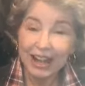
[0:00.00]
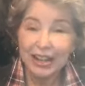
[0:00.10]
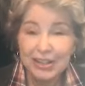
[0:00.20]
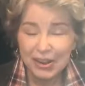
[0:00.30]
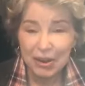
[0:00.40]

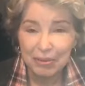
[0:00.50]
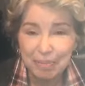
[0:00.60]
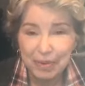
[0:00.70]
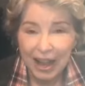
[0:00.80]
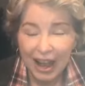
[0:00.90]
So
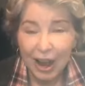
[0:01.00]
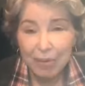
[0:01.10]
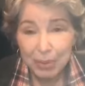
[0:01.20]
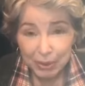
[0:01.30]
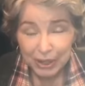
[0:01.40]
I
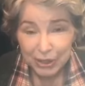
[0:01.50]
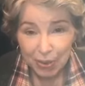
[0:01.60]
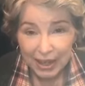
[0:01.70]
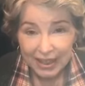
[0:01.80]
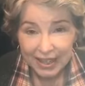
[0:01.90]
hope you
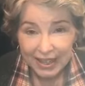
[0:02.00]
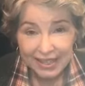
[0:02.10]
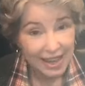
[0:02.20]
enjoyed this.